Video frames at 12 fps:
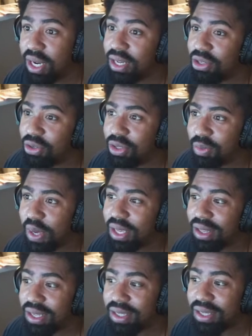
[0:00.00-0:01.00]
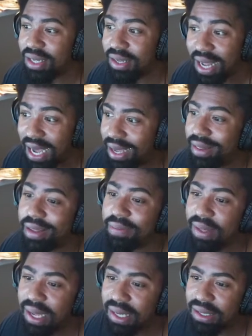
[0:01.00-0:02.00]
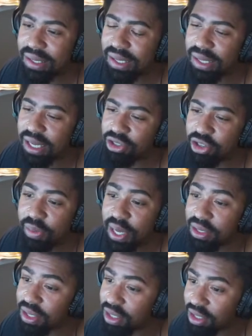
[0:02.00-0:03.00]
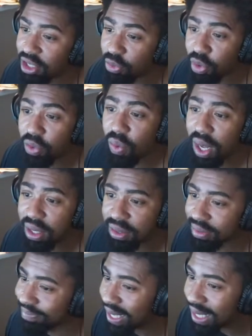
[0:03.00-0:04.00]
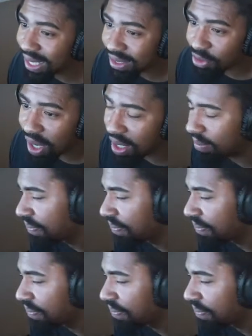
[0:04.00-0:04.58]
do is speculation, and I love that because it allows your imagination to run wild, and that's great.